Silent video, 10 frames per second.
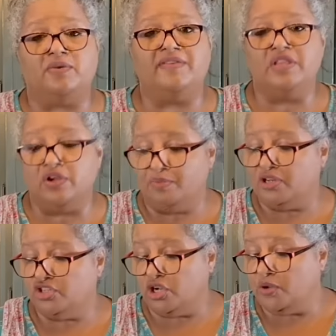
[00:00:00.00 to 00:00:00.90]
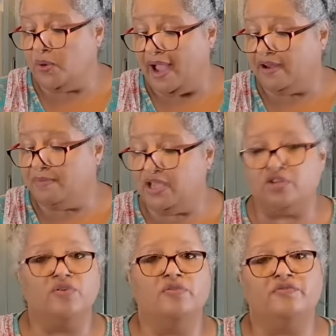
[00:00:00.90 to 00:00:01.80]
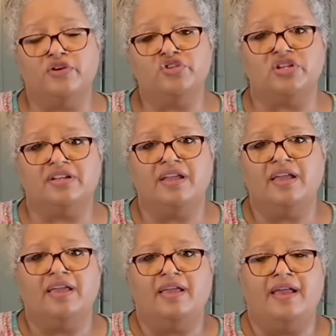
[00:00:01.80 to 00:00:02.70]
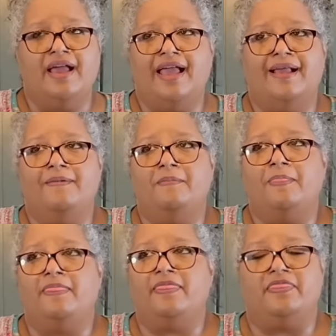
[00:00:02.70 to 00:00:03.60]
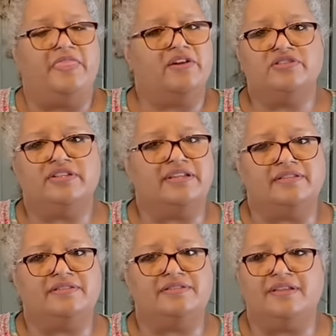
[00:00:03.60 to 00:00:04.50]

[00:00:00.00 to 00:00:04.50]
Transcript: even though I'm going to show you how to make your own version, theirs is